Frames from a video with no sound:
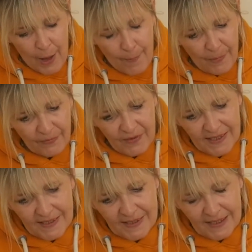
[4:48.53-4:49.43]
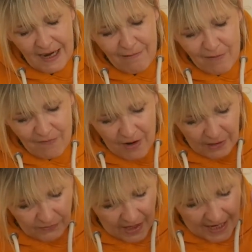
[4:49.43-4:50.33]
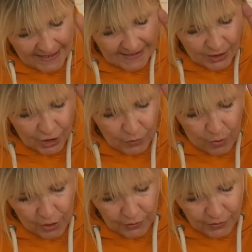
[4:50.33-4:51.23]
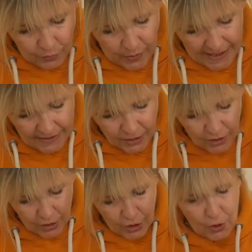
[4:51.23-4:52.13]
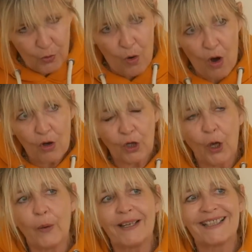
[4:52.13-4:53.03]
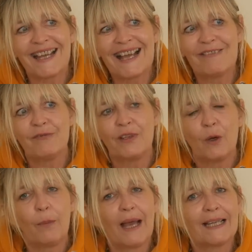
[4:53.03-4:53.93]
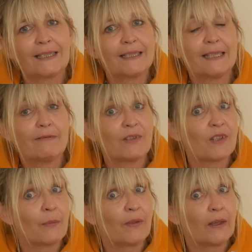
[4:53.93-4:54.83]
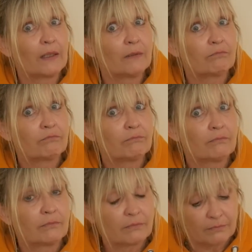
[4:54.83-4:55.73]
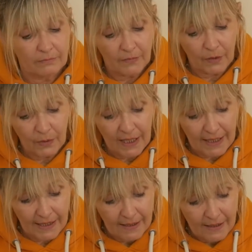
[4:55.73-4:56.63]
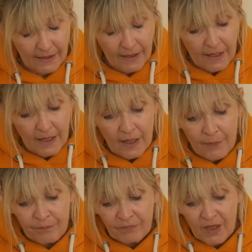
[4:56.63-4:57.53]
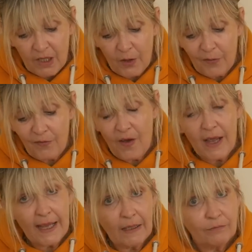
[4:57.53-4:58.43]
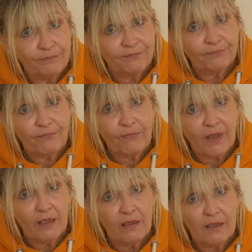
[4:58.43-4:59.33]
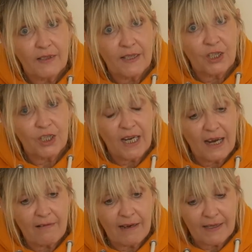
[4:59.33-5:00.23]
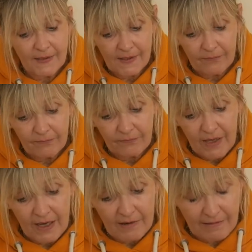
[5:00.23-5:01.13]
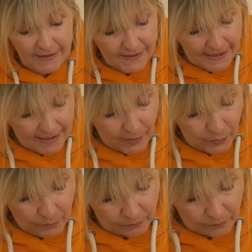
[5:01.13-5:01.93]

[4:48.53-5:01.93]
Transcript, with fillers: But this has clarified that, and it says you are going to win. You are going to have the upper hand here in something. Okay? A lot of fire, Sagittarius, Aries, Leo.